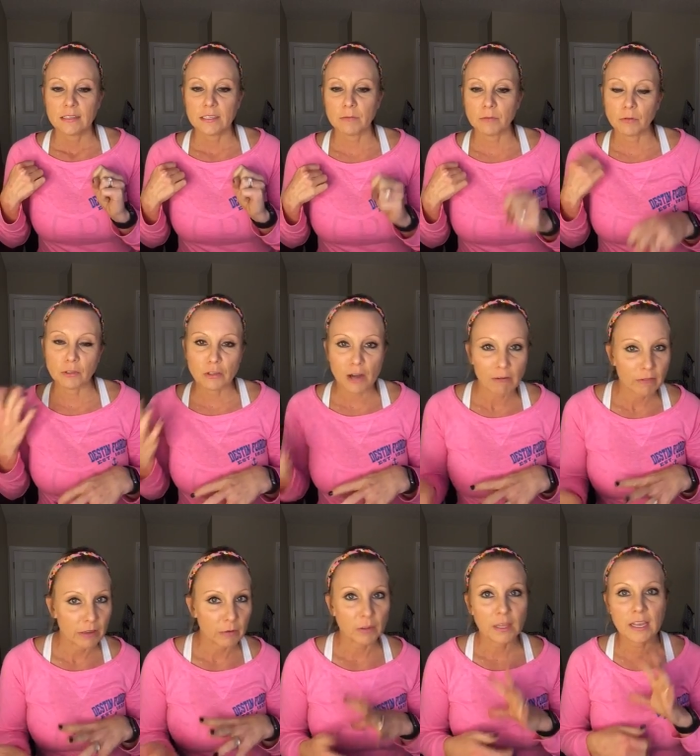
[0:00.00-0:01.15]
tips for
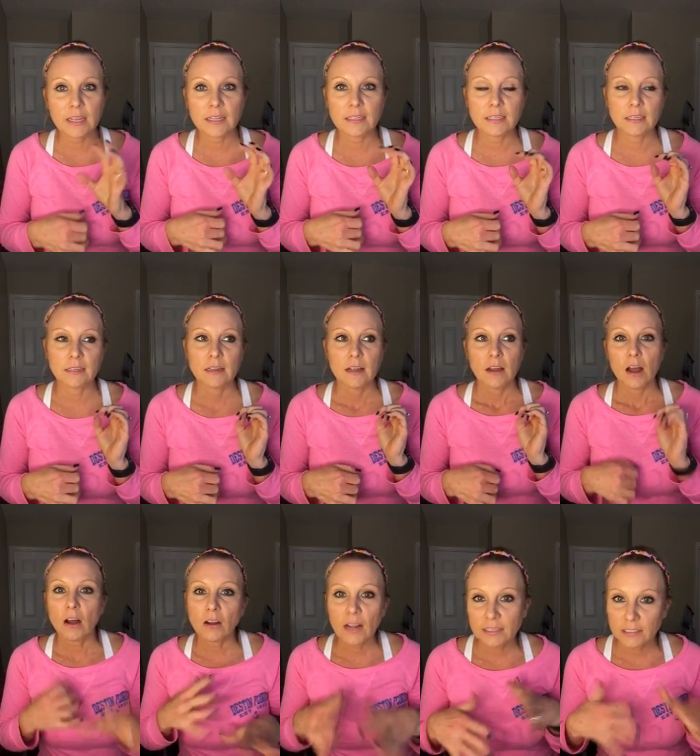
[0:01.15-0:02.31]
traveling with kids and
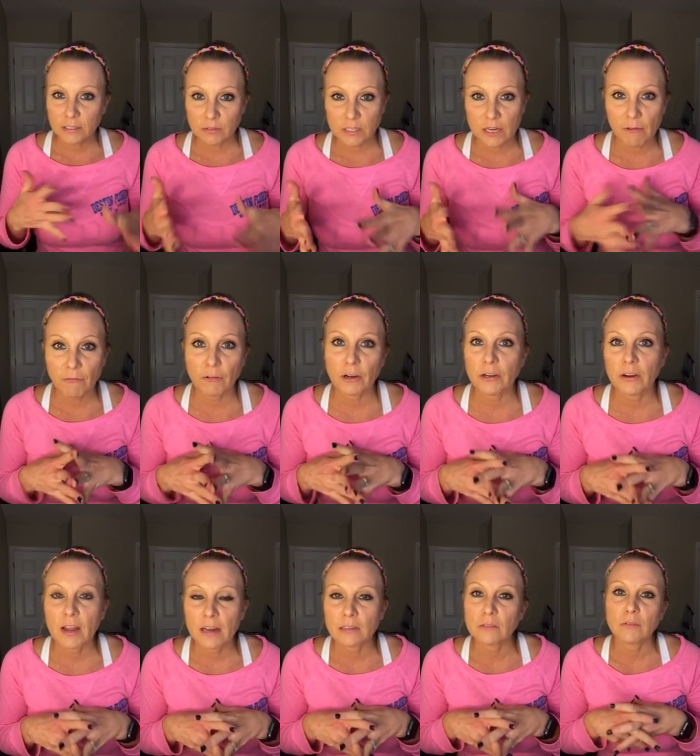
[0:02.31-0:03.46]
all kinds of stuff for you to
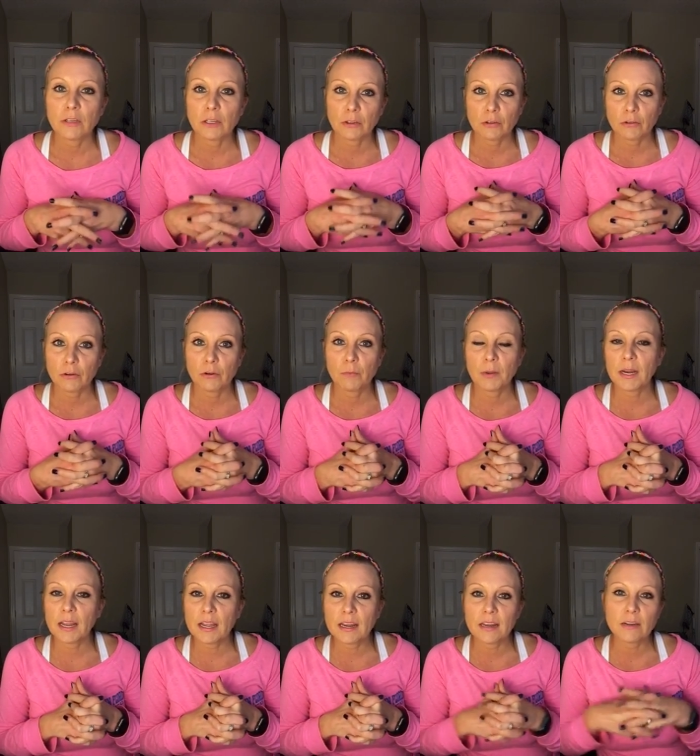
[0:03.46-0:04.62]
kind of look through. But
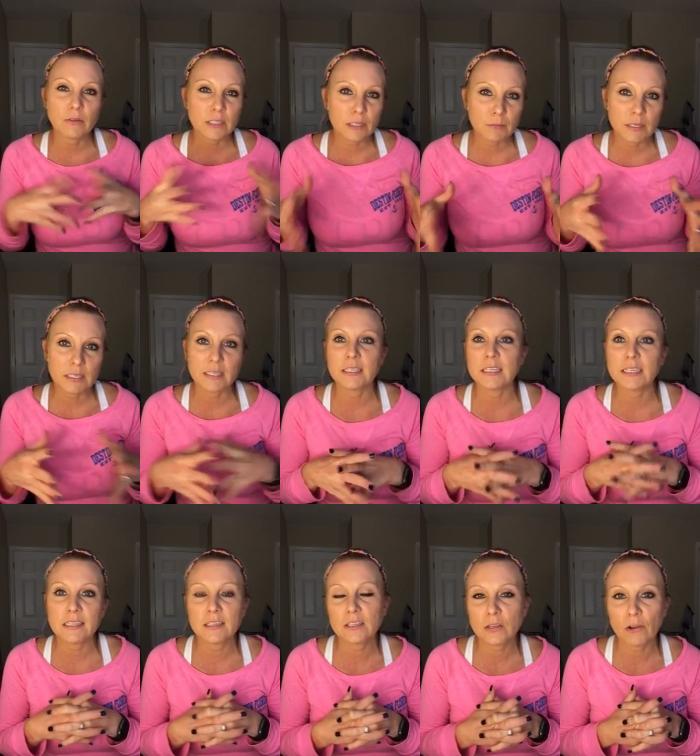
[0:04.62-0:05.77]
again, I know it's a busy
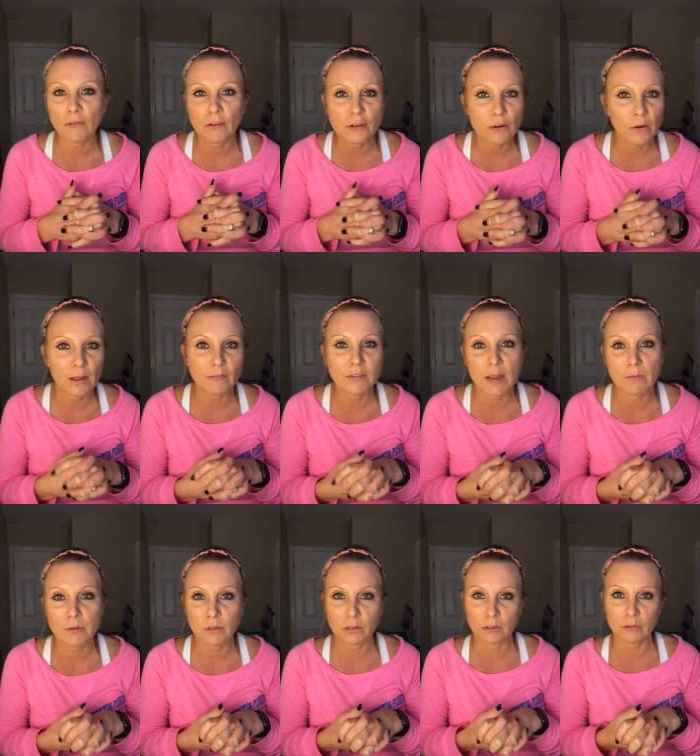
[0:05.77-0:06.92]
season, so if you don't have time
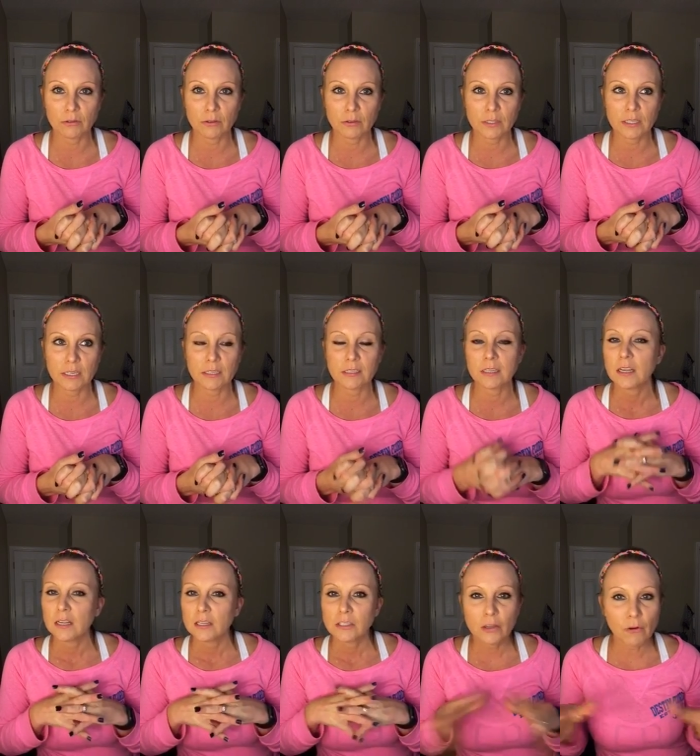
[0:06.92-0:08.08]
to look through those things,
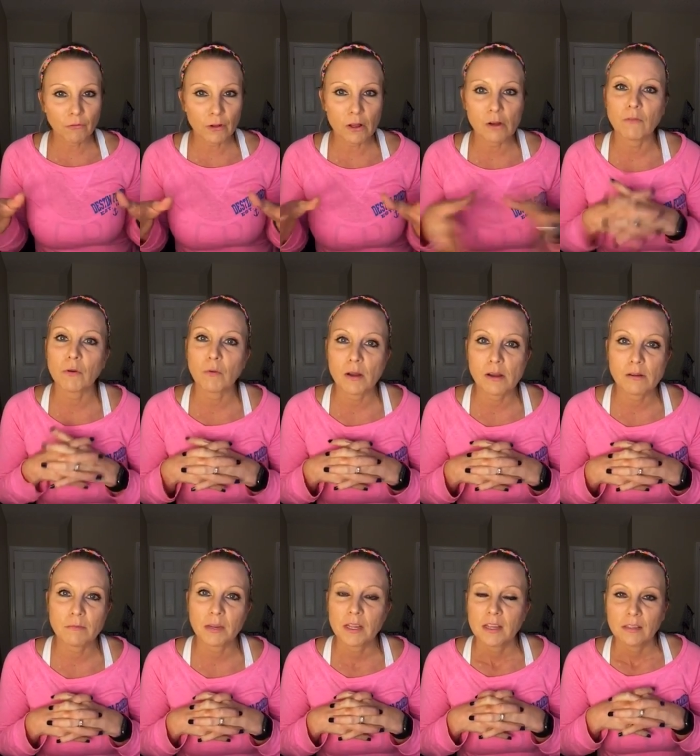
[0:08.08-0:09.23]
don't feel
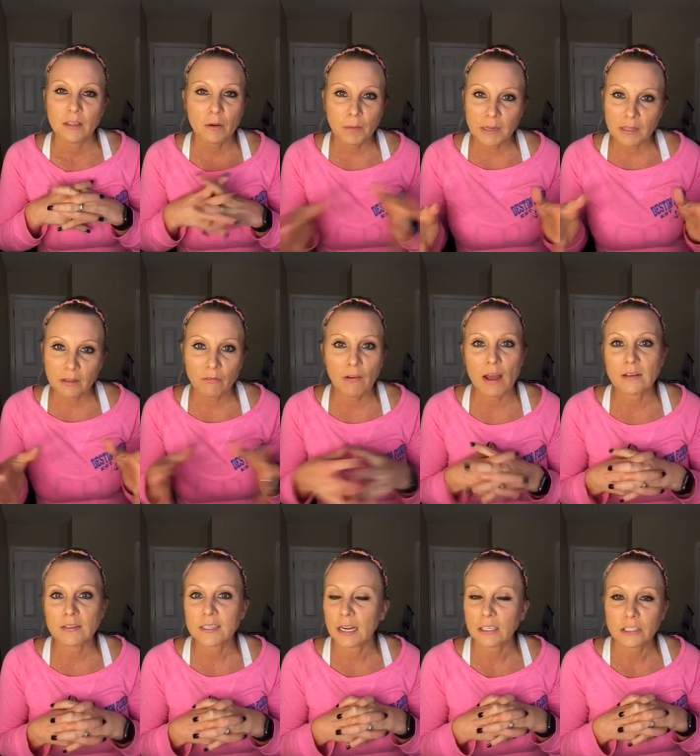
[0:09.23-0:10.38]
overwhelmed. They'll be in the
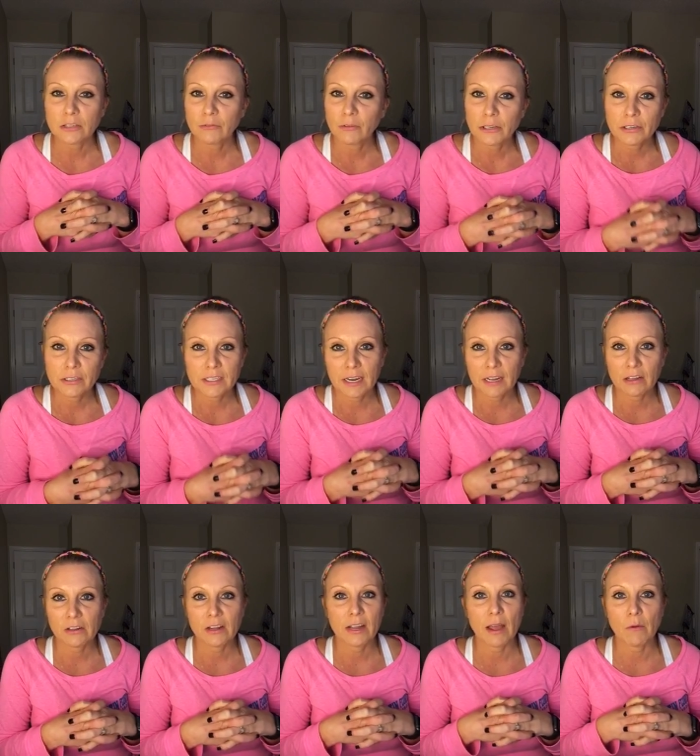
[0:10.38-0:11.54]
files section for you to take a
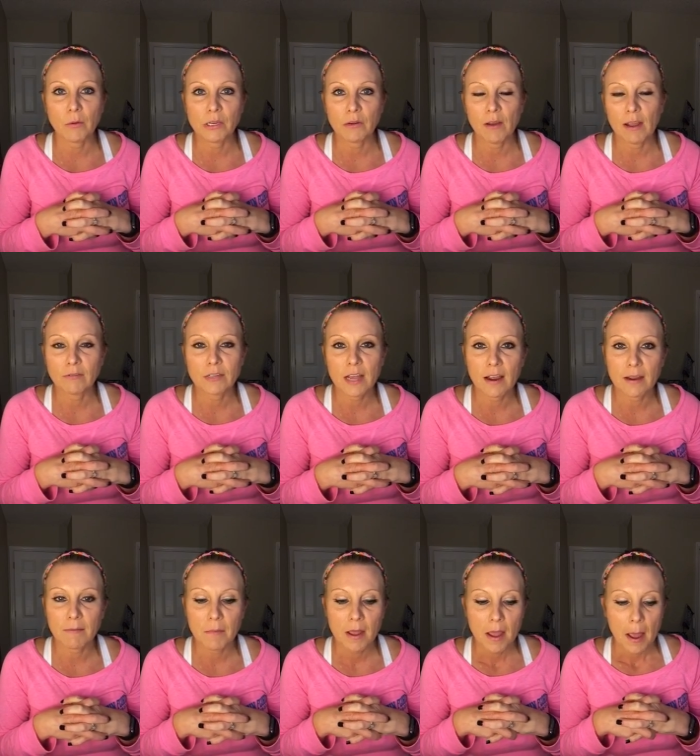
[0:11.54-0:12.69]
look at when you have
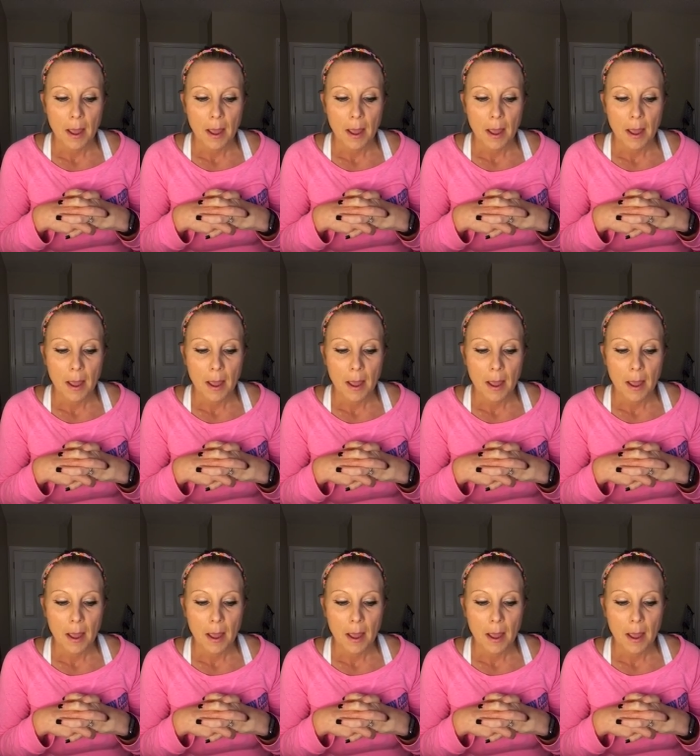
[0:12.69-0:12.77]
time.